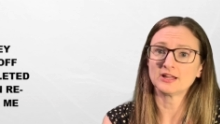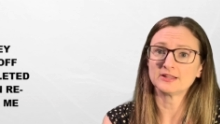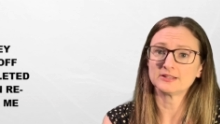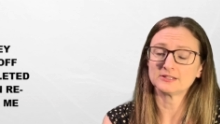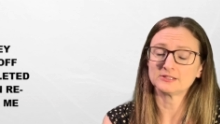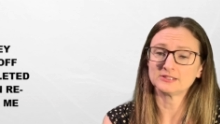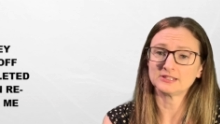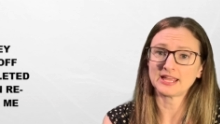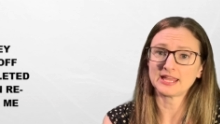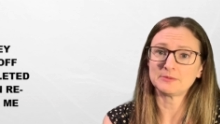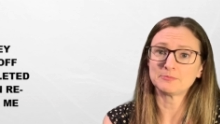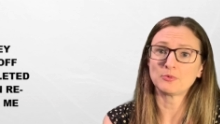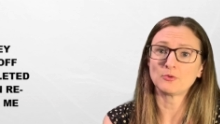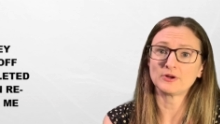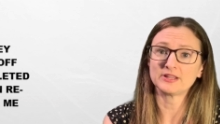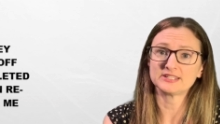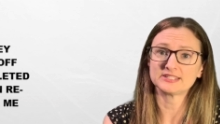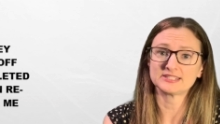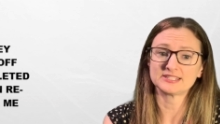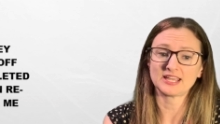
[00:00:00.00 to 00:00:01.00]
late
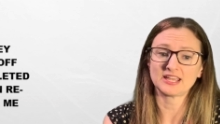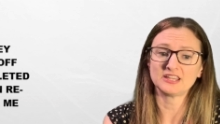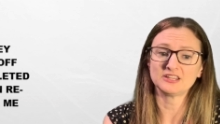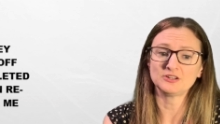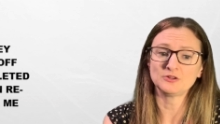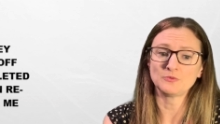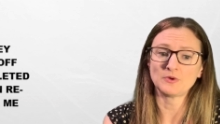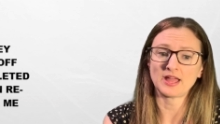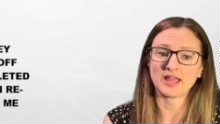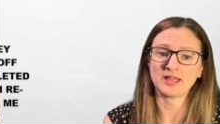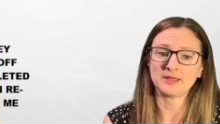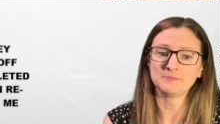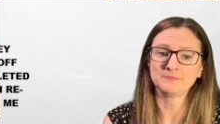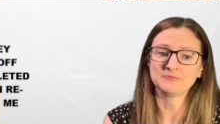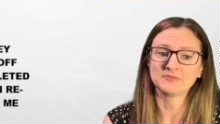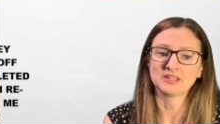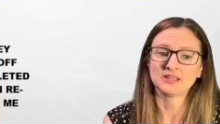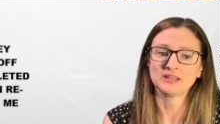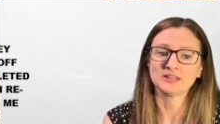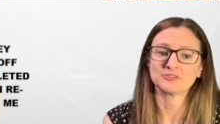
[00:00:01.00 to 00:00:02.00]
points taken away.
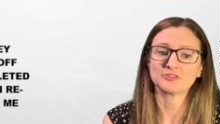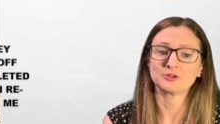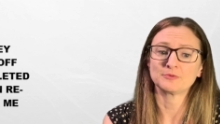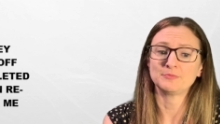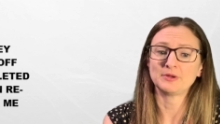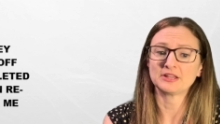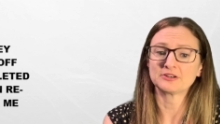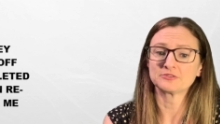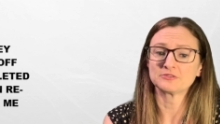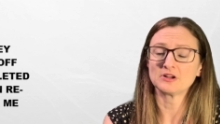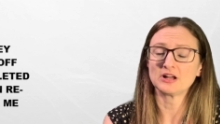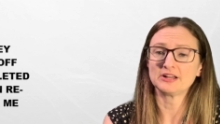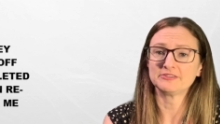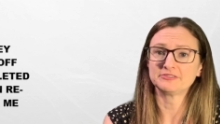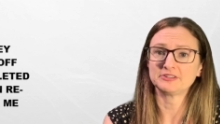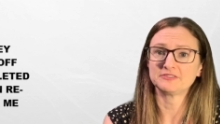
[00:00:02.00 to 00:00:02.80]
They're better off